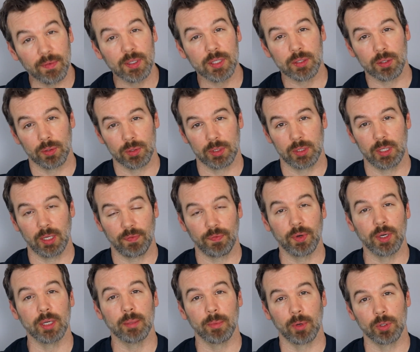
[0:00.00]
us those
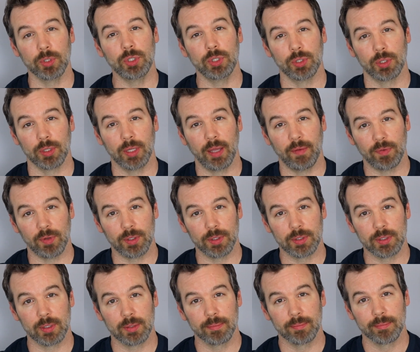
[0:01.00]
different emotional
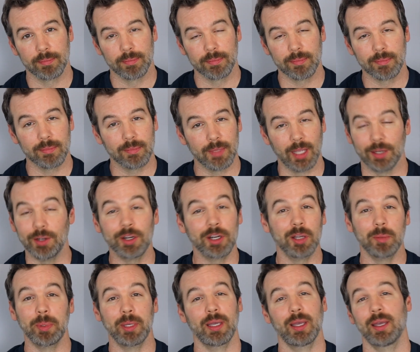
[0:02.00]
levels. And you're
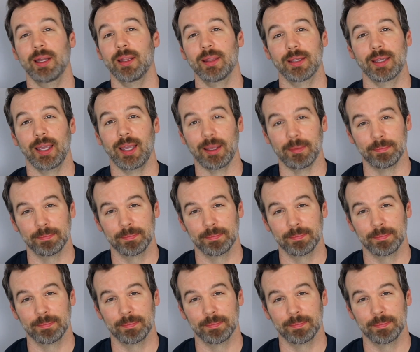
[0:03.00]
going to be ahead of the game.